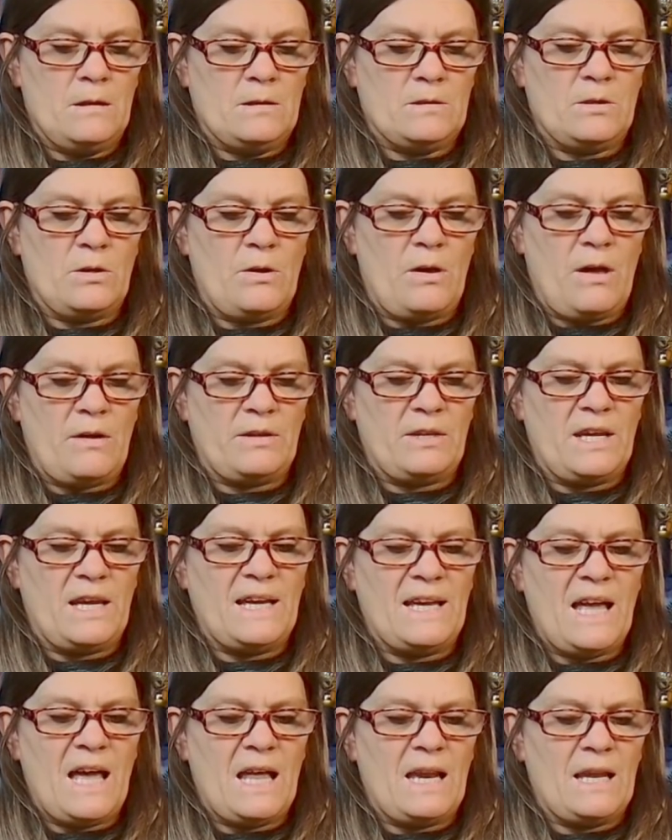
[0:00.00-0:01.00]
So you
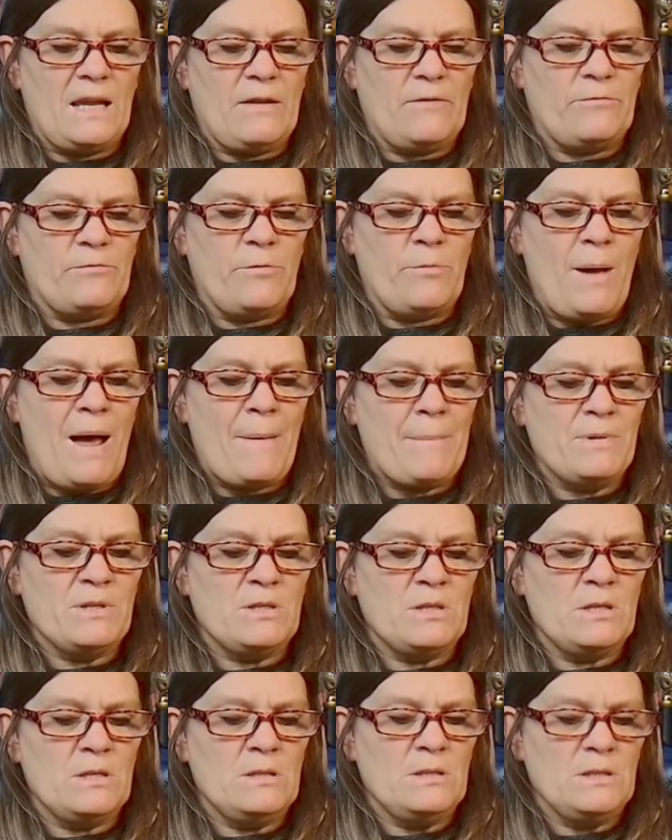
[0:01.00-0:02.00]
can get from
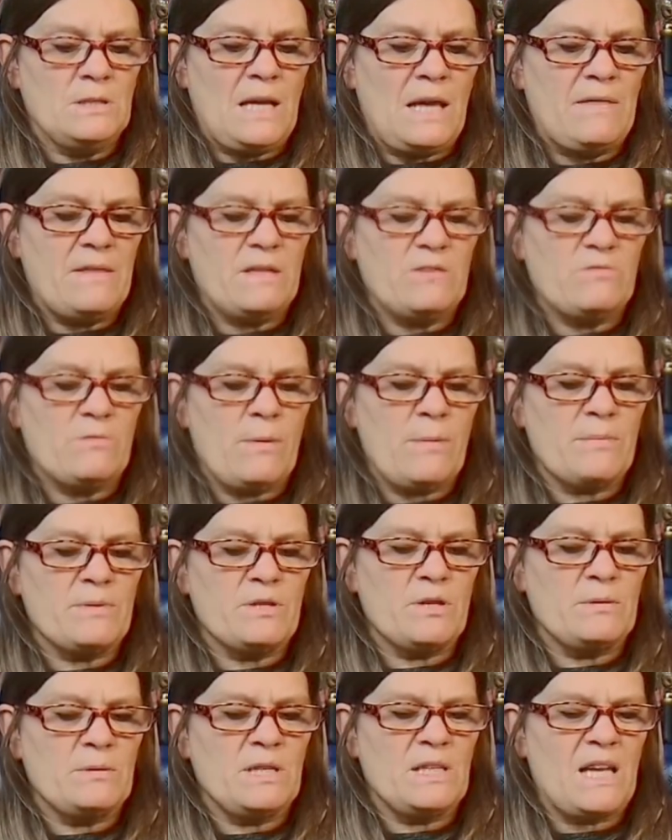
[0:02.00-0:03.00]
Amazon, get these from
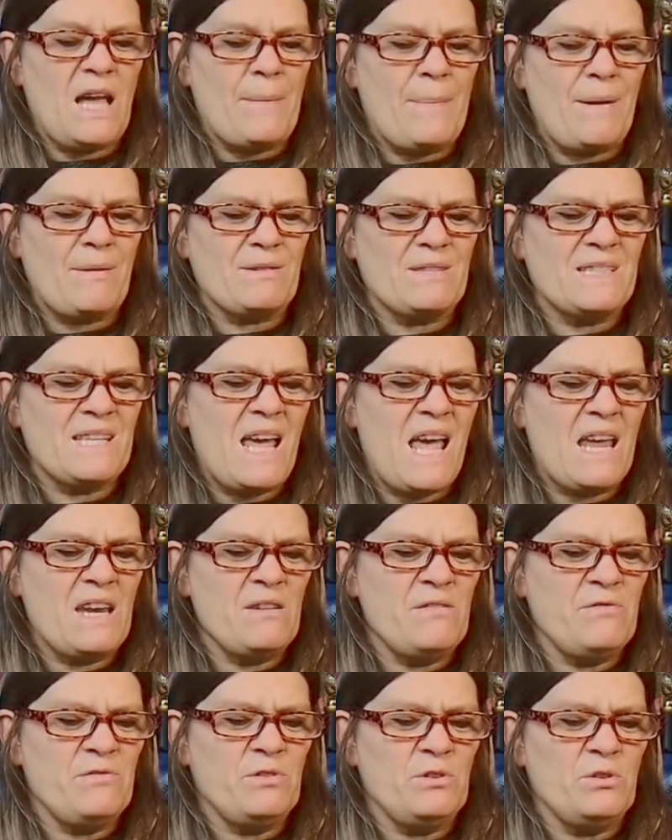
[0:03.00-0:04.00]
Amazon, you get about
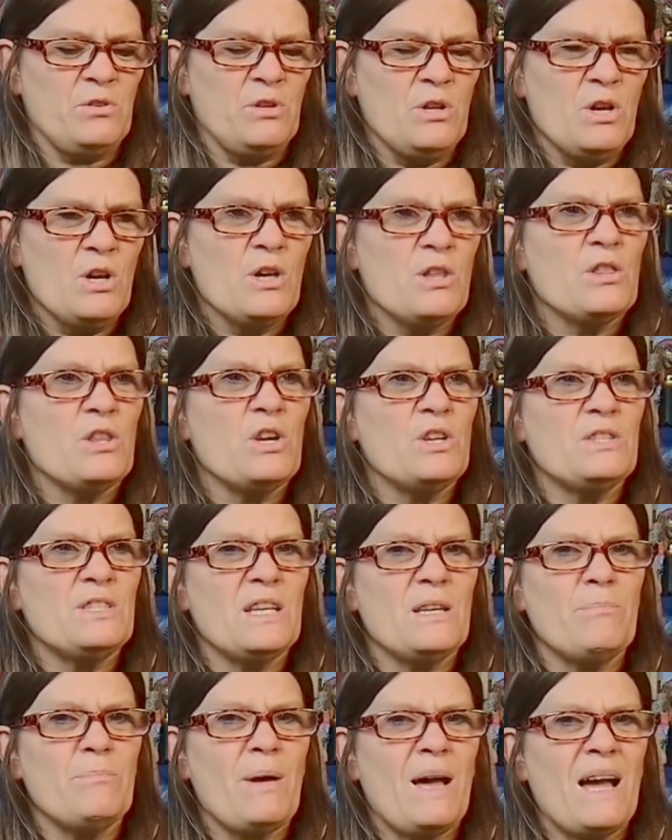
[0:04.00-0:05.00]
10 for
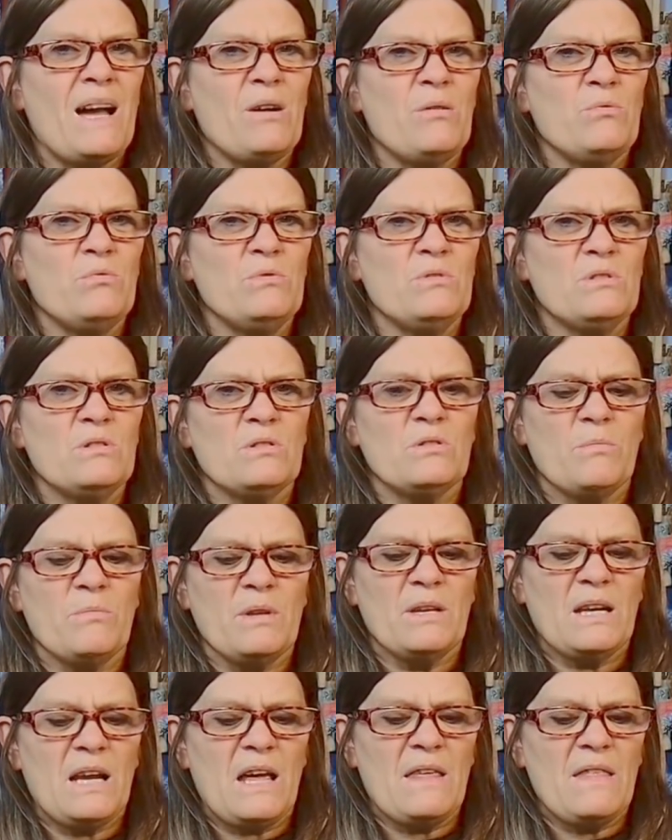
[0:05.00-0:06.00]
£13,
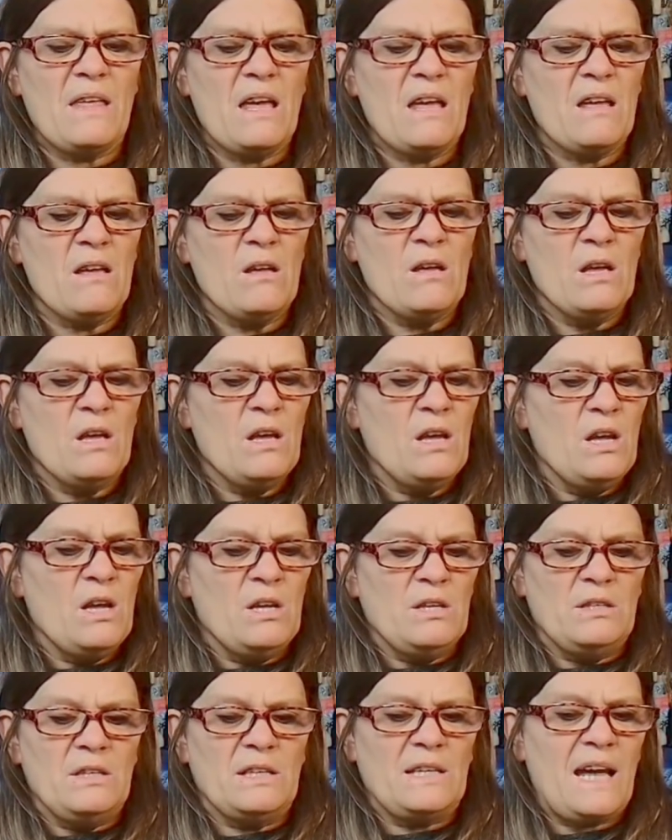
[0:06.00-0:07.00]
something like that.
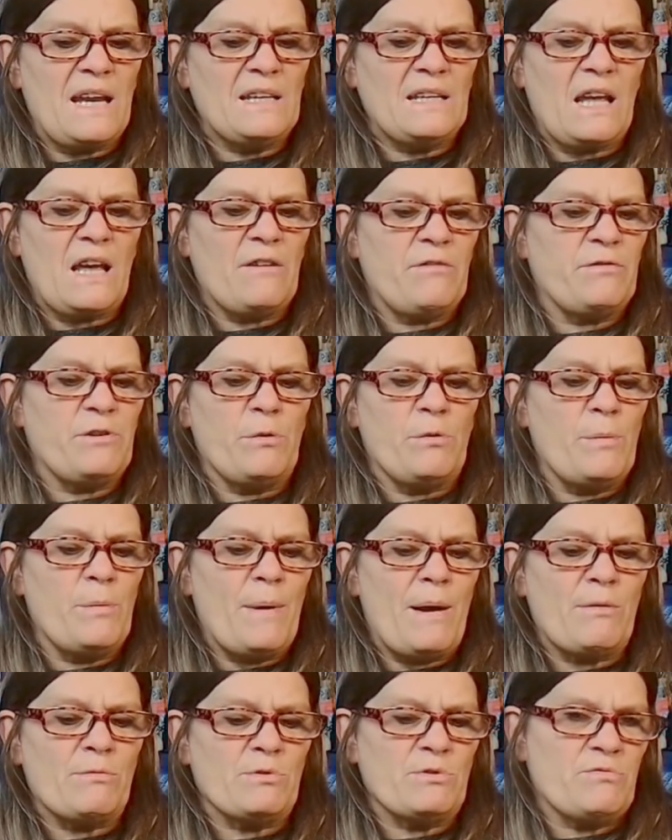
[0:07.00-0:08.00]
You can get fewer
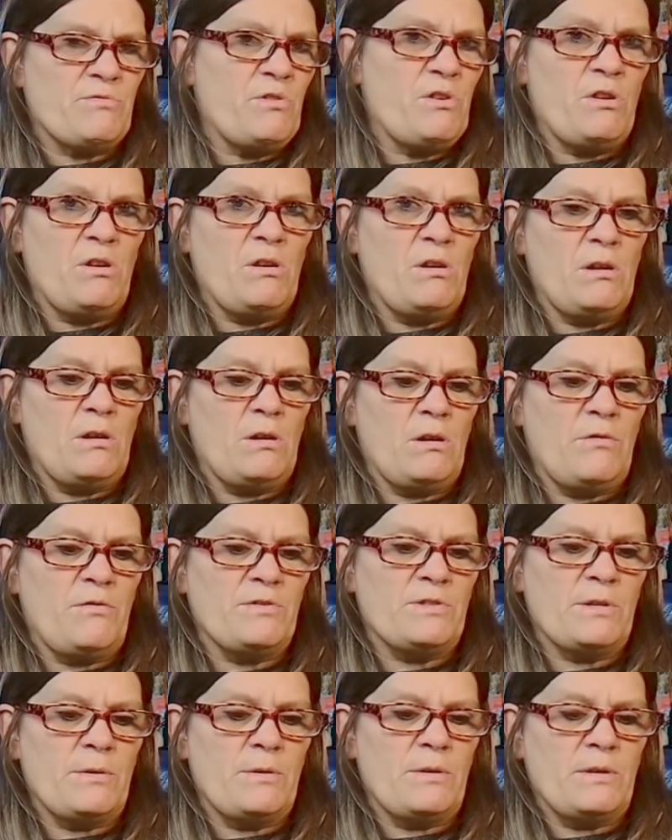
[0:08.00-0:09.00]
amounts for
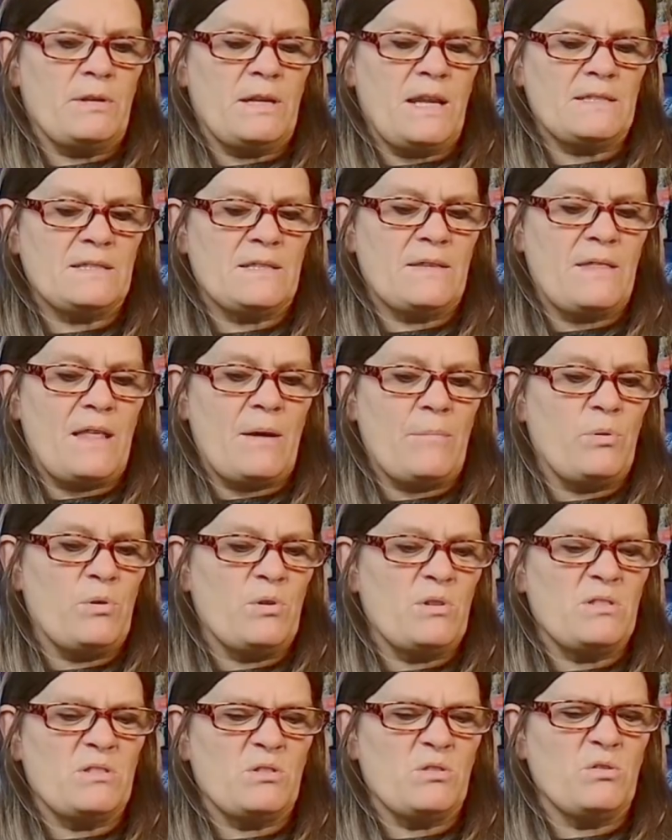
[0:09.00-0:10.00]
obviously less than that,
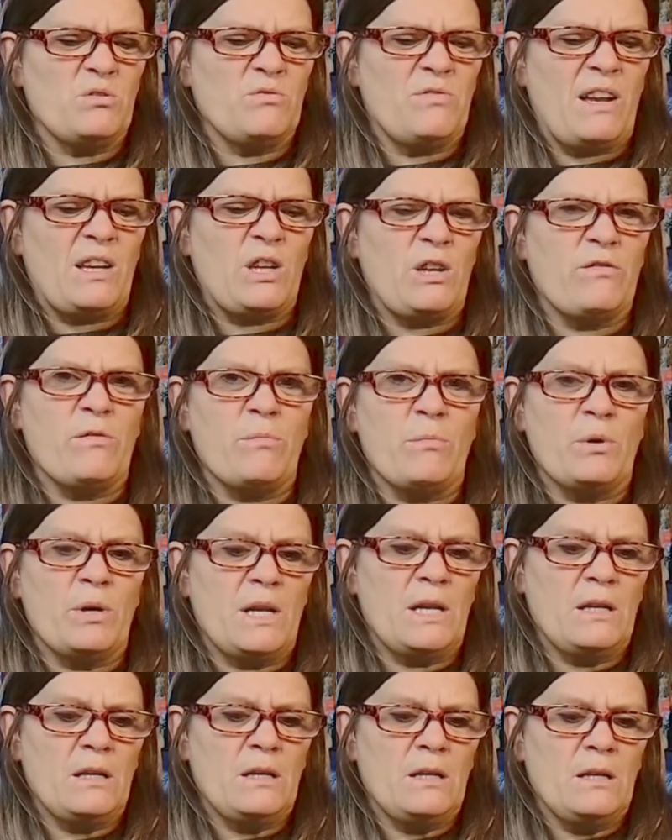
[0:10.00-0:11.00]
but it's good value for
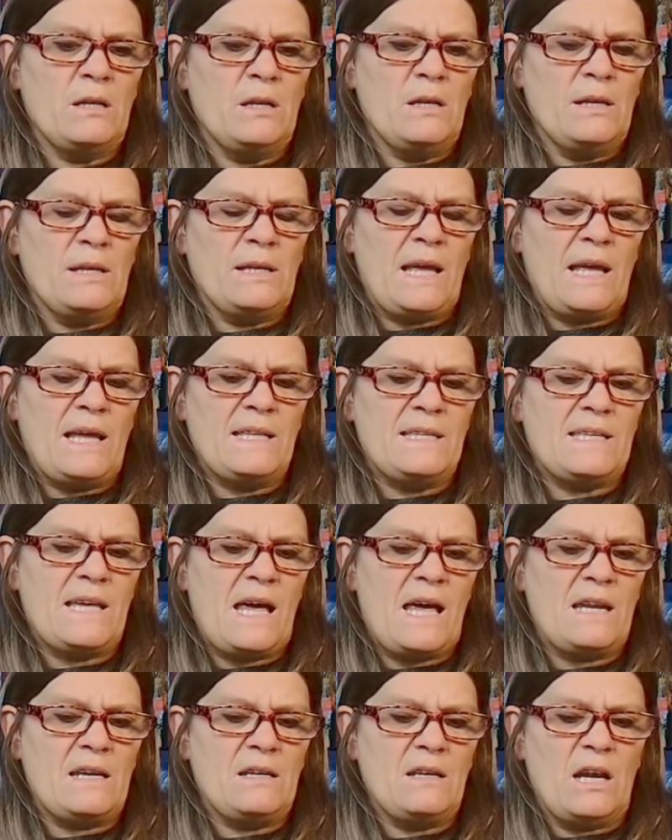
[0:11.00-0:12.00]
money. Getting
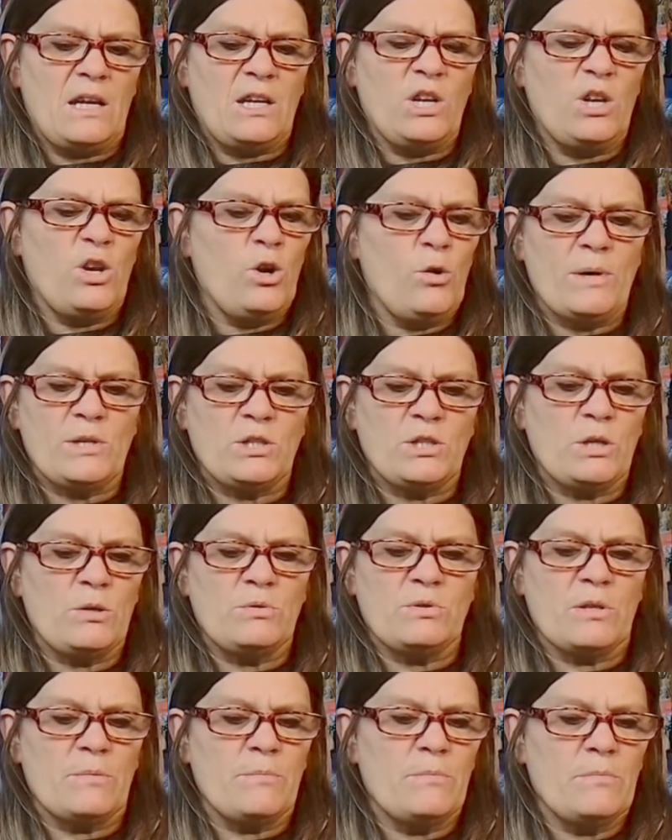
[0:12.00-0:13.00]
10 and you'll always
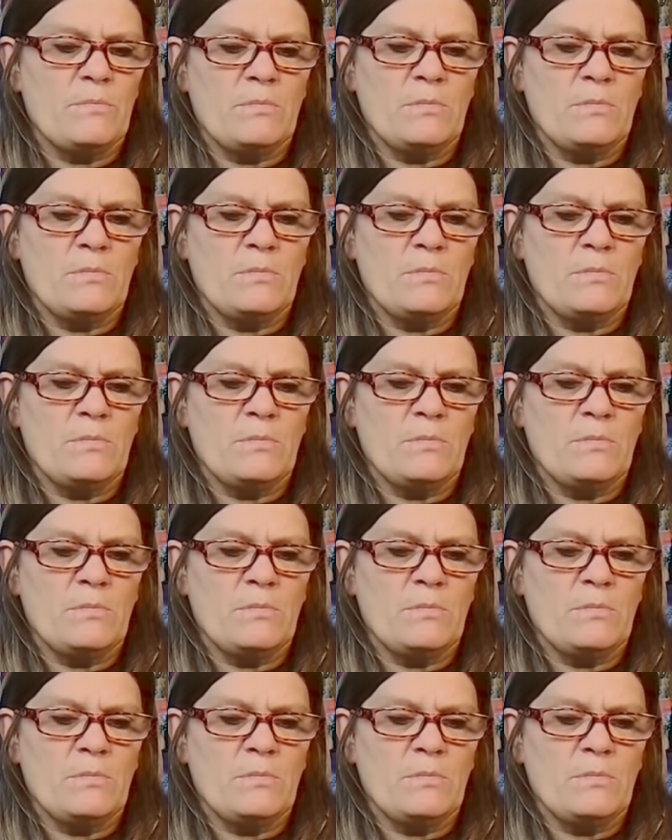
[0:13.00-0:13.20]
use them.